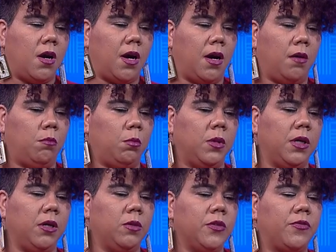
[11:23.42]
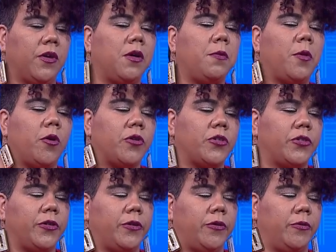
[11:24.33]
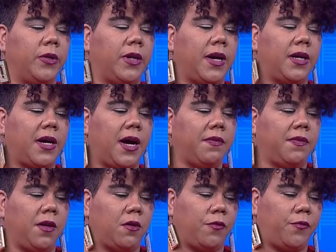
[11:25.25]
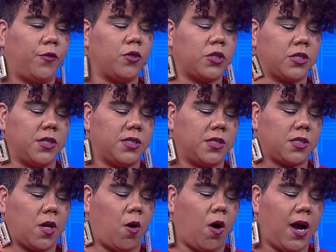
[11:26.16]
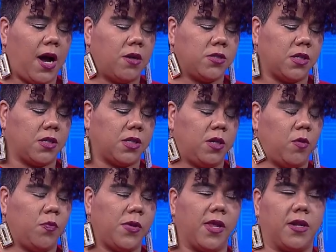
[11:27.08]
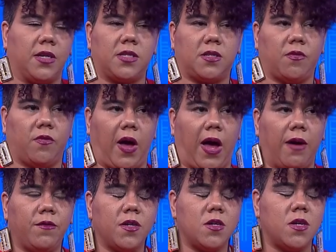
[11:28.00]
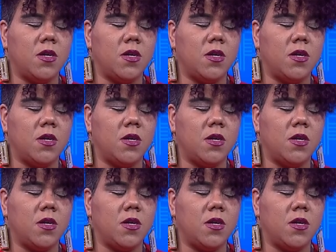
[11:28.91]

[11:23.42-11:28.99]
Um, it was very personal when I got there first because our house in Rio survived.